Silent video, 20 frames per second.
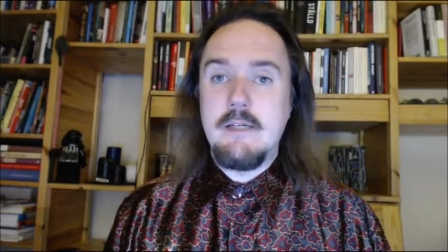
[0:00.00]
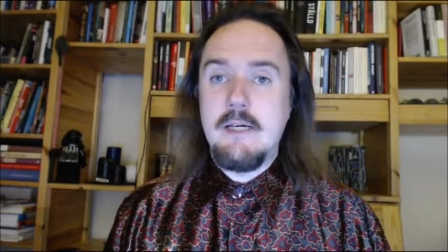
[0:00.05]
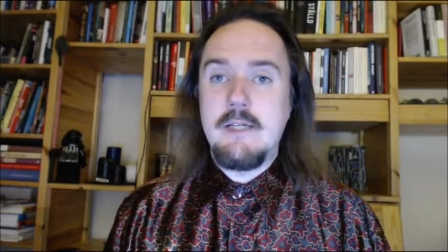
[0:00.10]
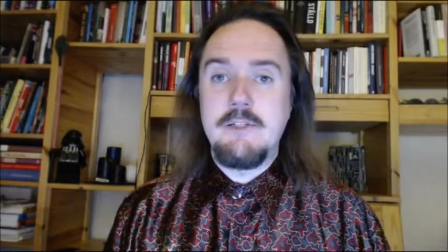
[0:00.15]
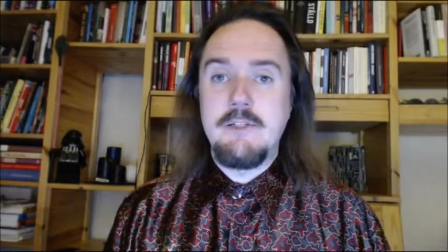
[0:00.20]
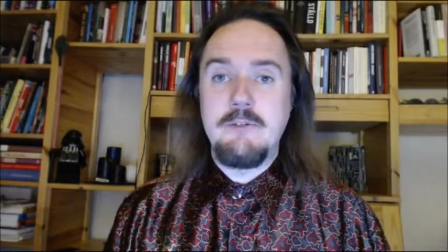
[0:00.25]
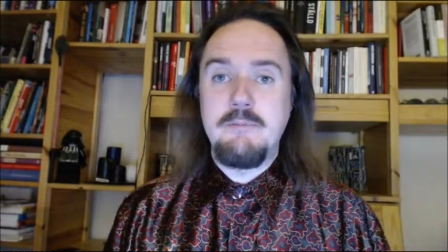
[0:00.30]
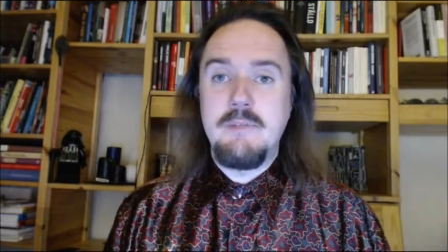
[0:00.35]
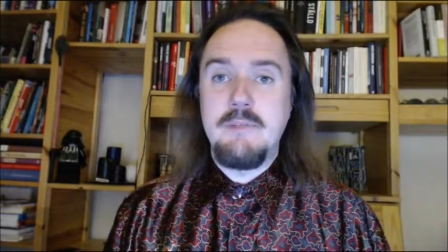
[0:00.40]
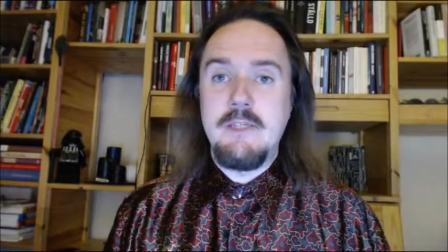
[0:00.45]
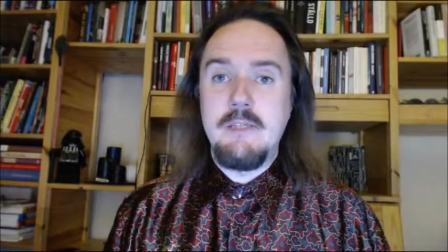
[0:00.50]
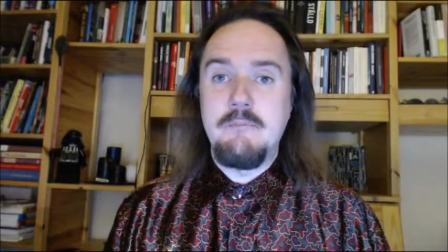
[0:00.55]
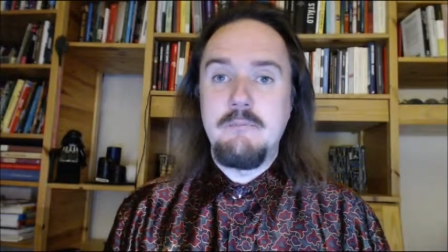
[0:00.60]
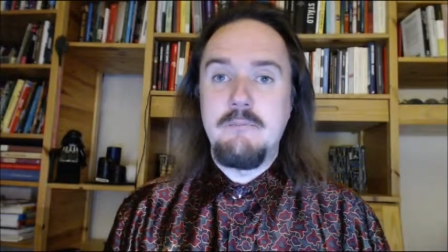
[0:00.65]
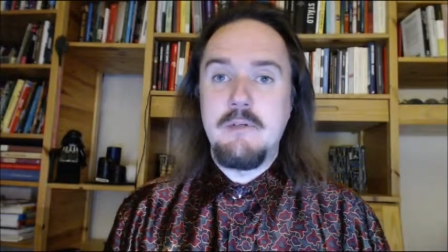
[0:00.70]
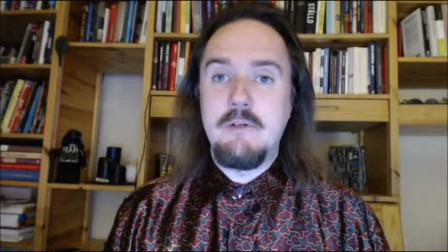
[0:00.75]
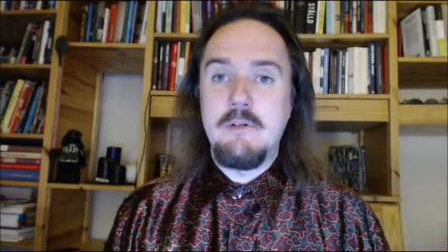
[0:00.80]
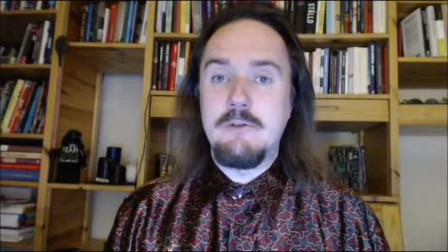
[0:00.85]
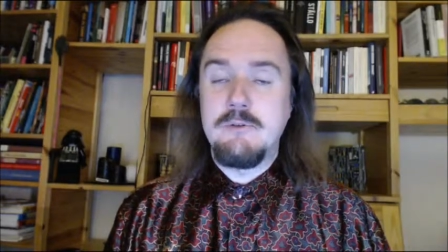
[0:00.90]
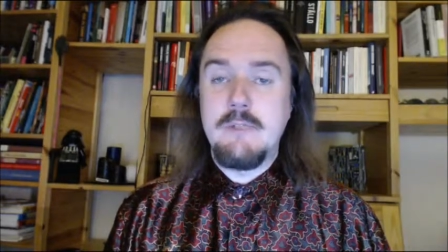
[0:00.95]
other
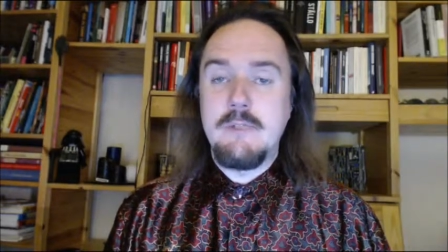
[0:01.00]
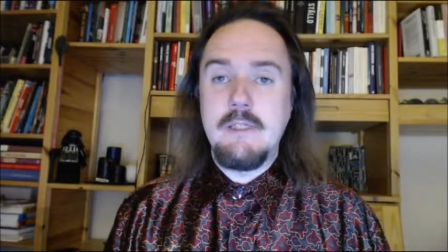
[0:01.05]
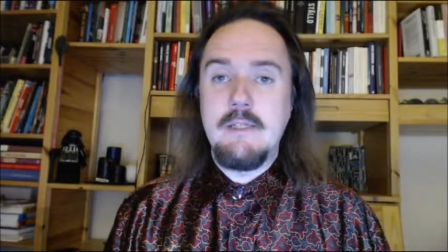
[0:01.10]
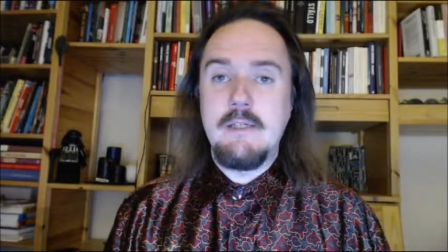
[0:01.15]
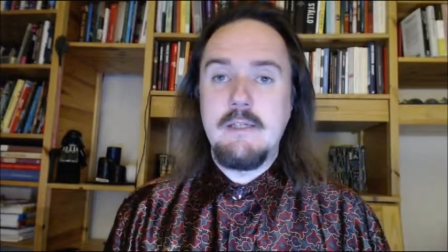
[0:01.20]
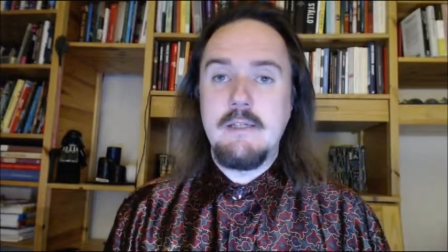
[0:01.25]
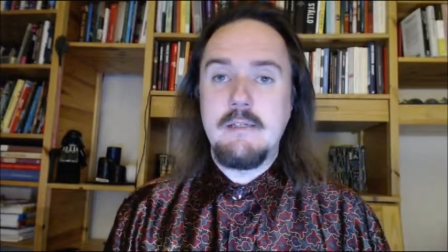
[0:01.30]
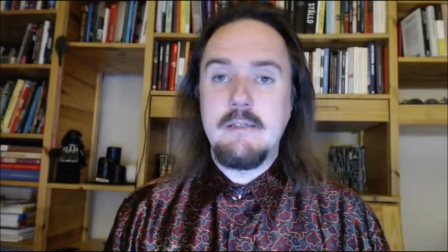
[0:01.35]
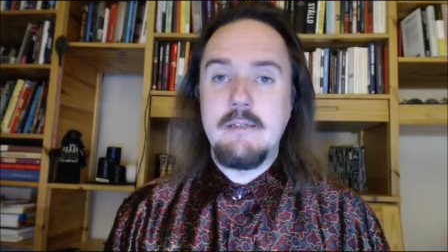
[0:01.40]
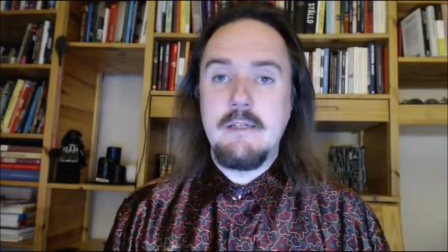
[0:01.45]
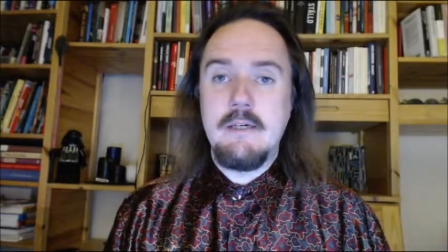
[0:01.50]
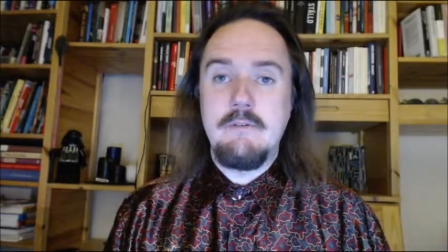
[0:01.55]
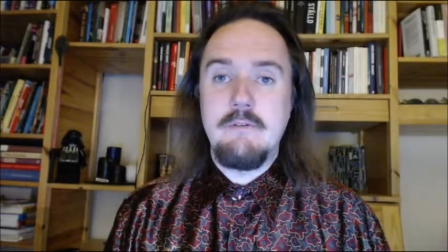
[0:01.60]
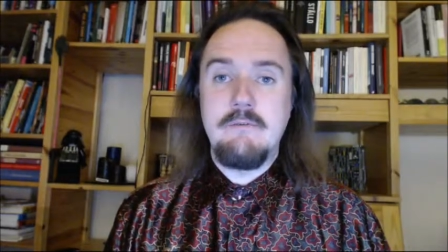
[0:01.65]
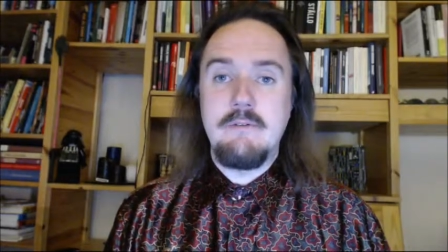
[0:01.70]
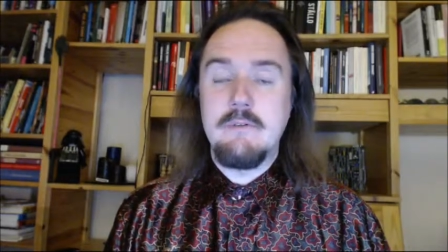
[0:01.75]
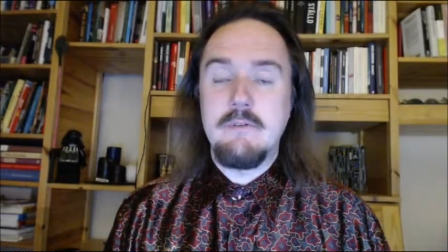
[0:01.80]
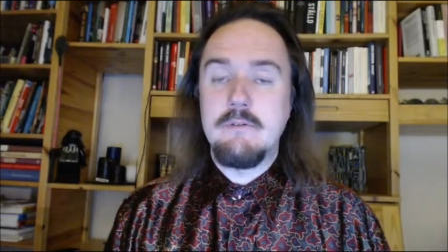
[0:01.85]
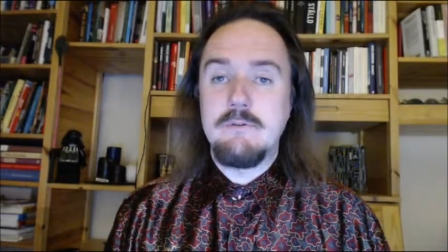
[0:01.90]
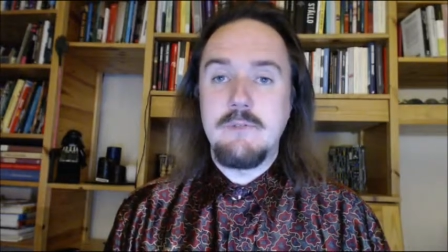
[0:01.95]
people are real and have
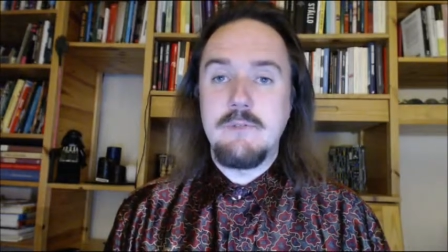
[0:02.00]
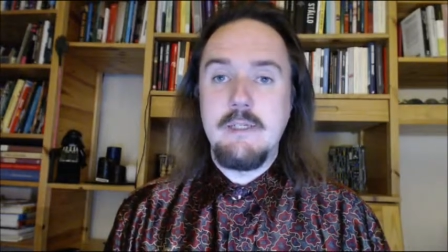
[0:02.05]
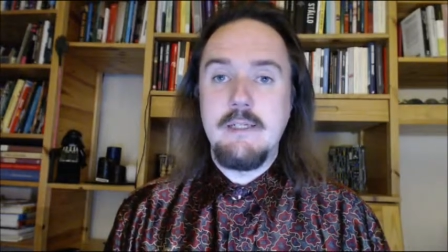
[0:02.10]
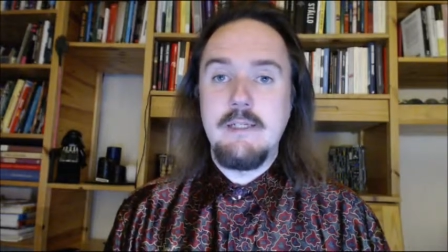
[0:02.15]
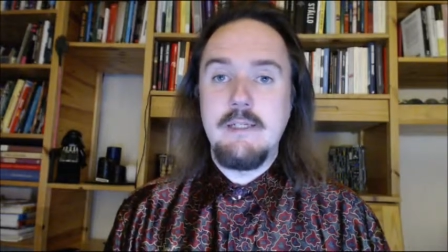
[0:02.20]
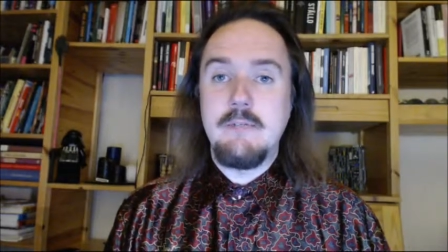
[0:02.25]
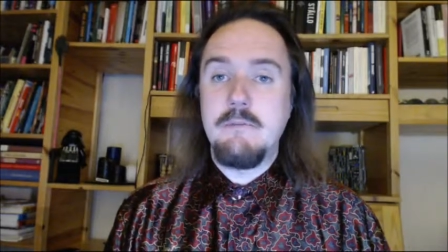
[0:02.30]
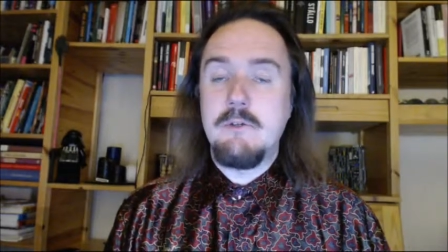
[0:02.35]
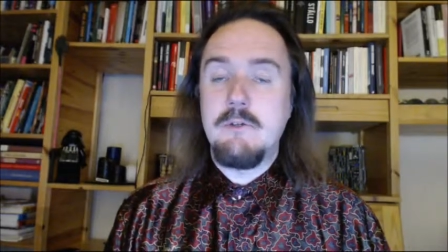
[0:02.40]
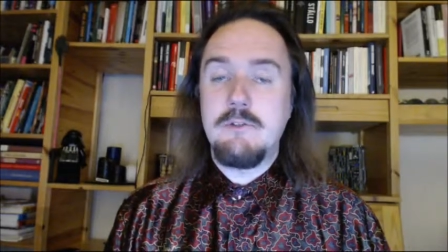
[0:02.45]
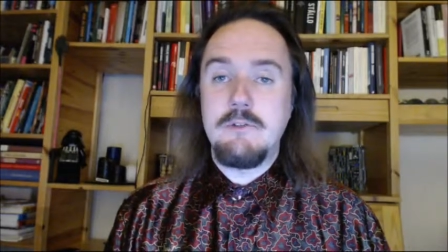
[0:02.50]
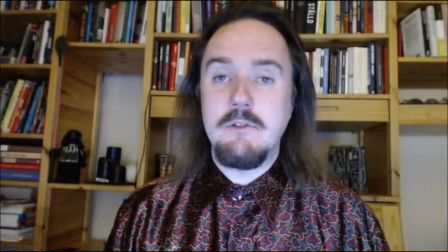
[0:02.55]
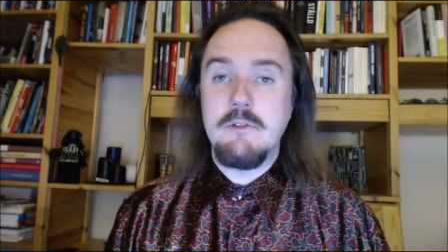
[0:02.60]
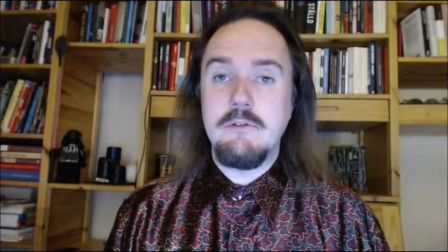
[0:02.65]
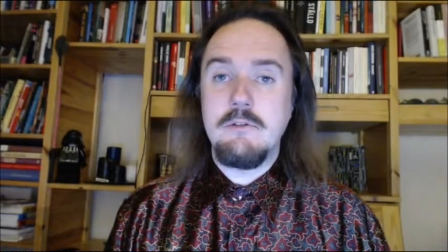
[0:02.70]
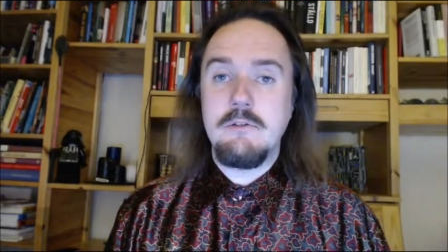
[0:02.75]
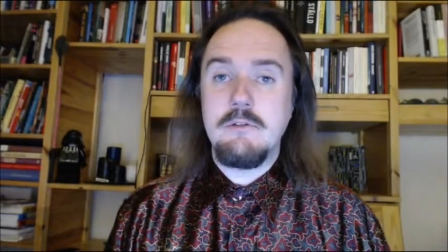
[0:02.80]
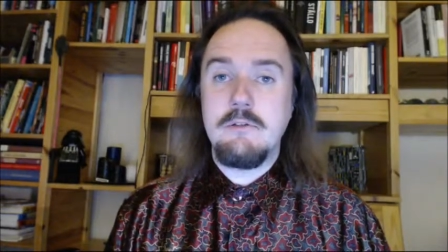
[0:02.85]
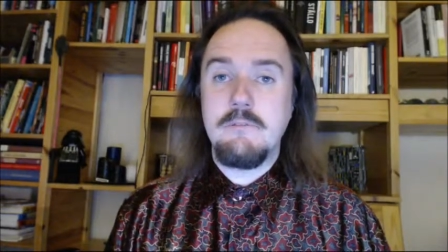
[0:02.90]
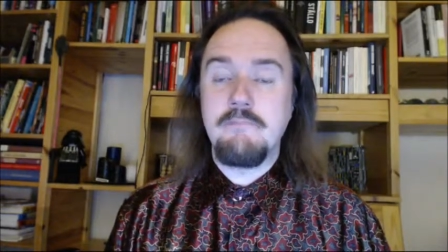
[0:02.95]
real
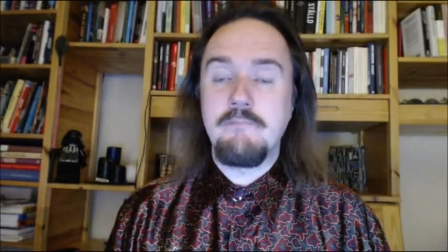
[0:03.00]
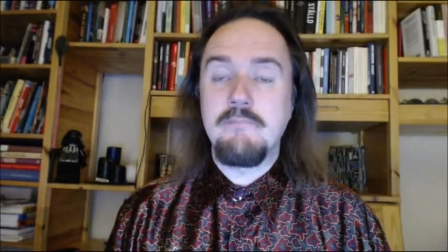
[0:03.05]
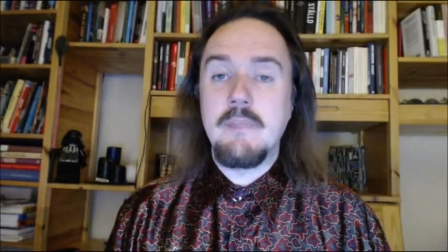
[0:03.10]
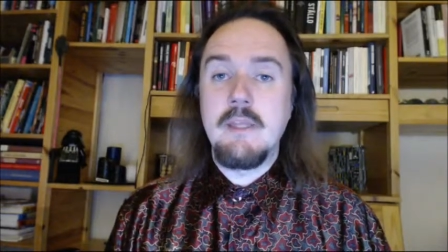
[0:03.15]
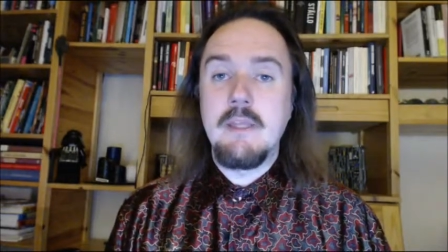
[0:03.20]
emotions.